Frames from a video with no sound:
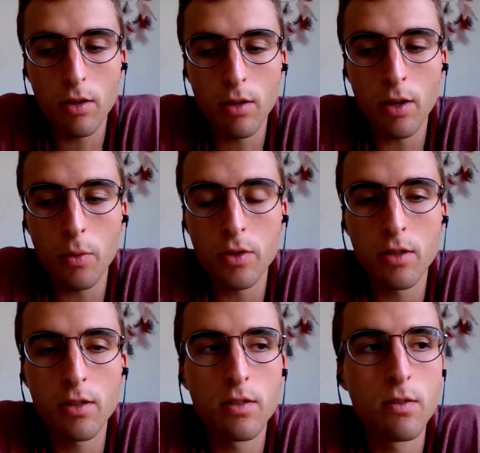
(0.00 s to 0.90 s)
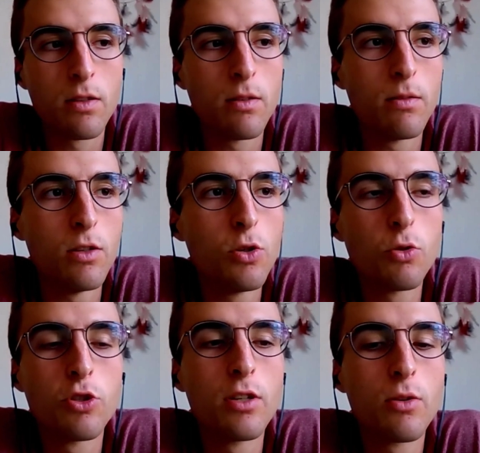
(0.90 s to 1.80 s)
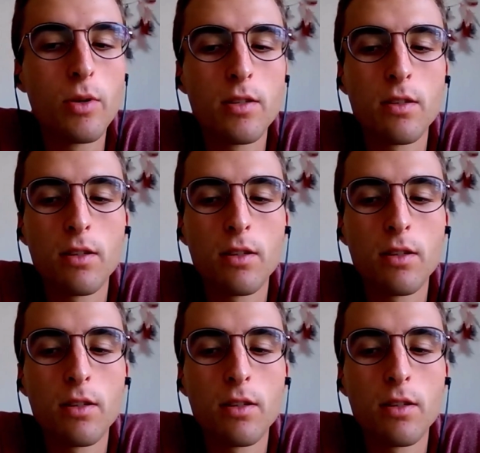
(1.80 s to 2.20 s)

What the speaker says: there was this huge decrease